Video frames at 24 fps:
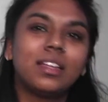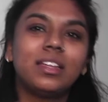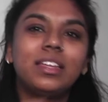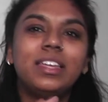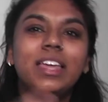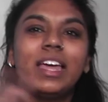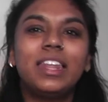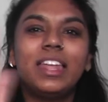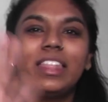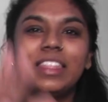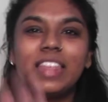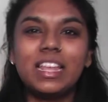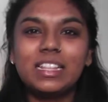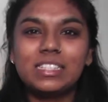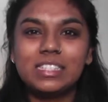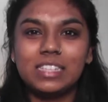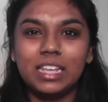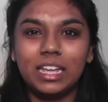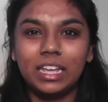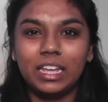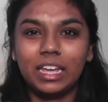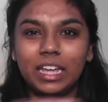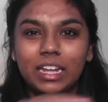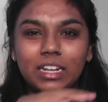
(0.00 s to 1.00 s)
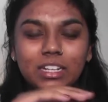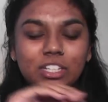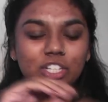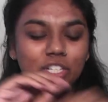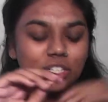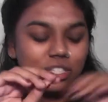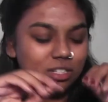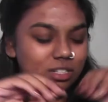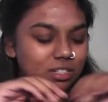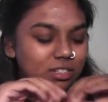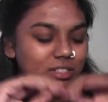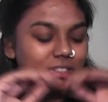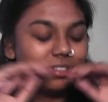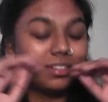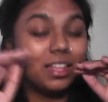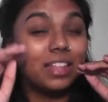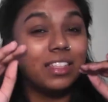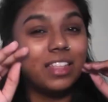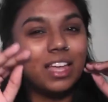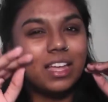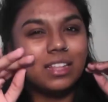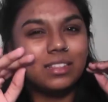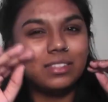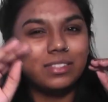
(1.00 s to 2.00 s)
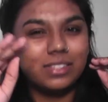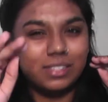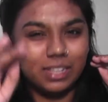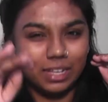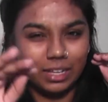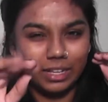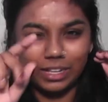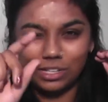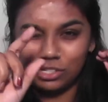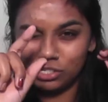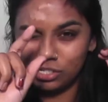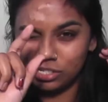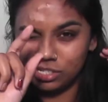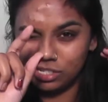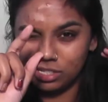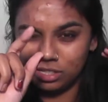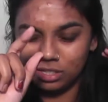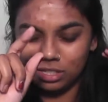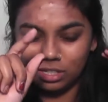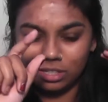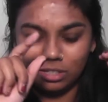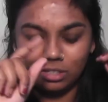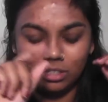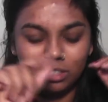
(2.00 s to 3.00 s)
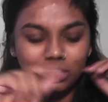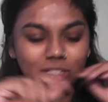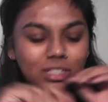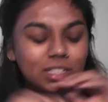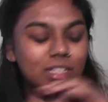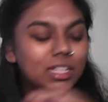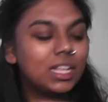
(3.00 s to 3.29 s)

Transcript: Yeah, let that sink in. Just let that sink in just a little.